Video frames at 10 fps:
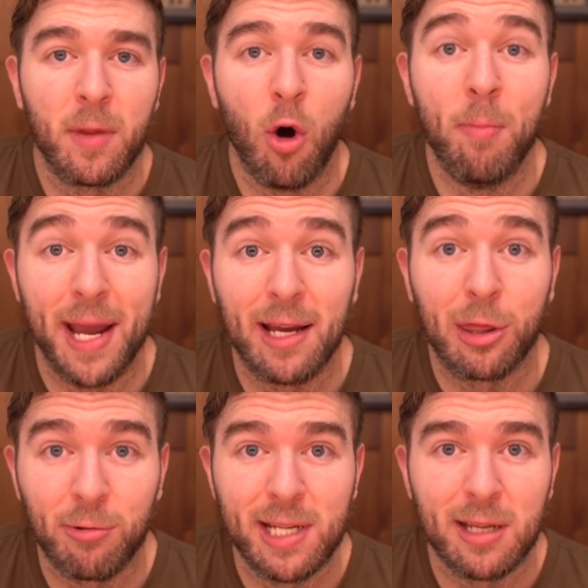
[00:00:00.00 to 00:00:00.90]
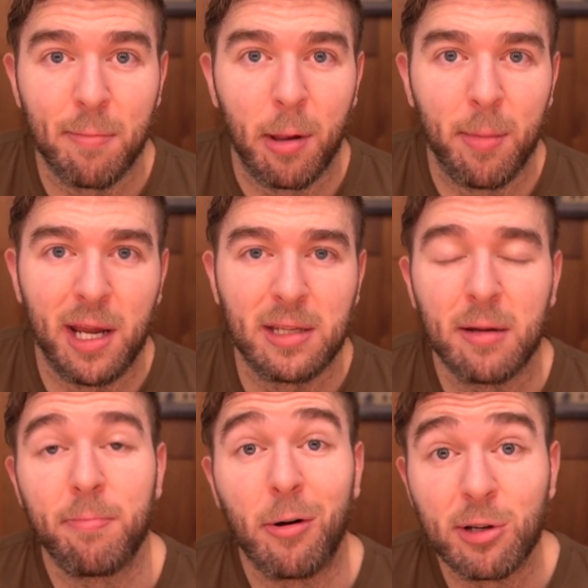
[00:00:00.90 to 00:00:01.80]
omega 3 supplement
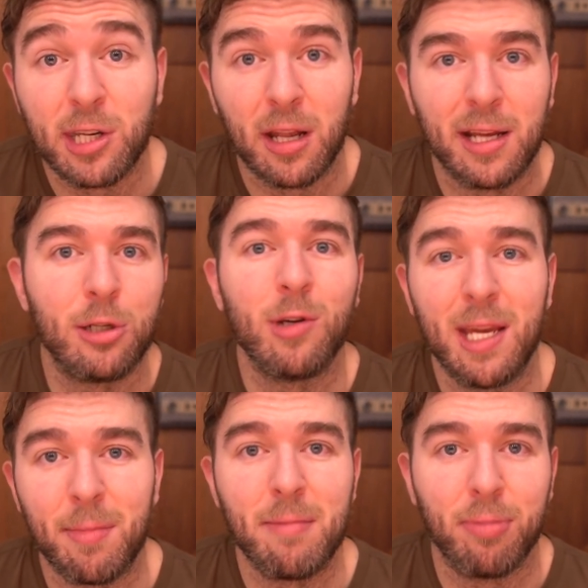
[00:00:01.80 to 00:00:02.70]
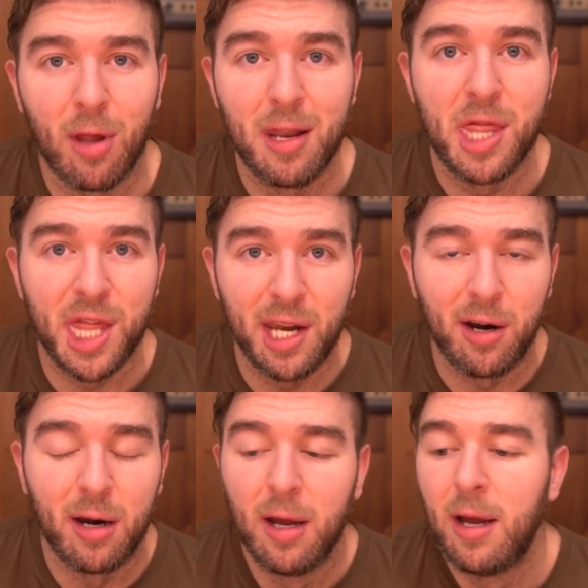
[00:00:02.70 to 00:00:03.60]
personally to keep my blood
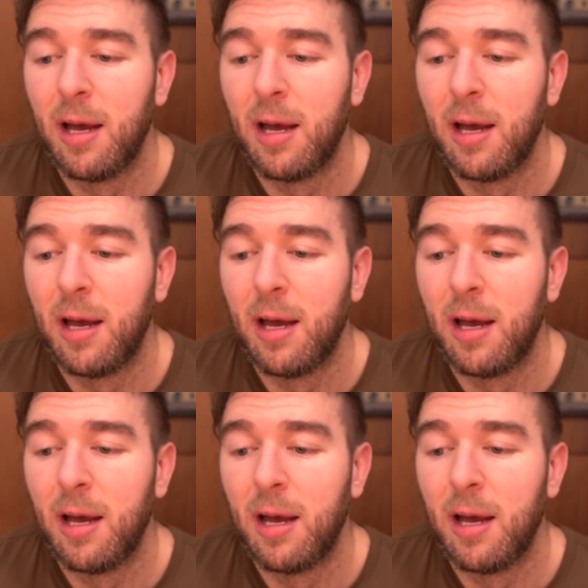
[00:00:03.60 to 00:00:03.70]
thinner.